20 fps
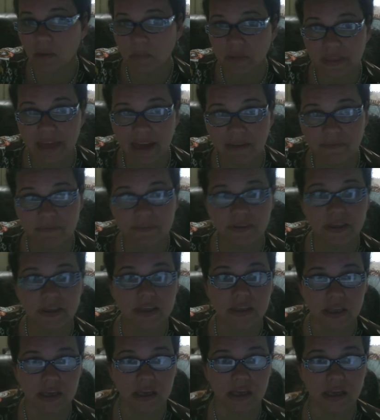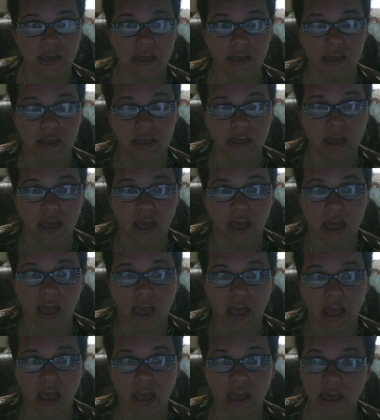me that feeling.
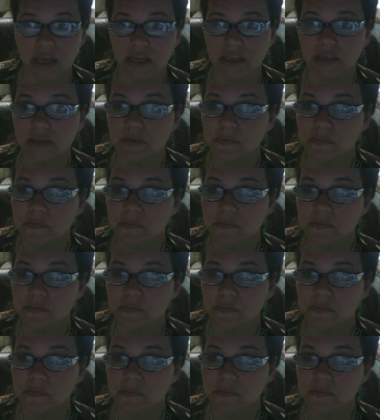And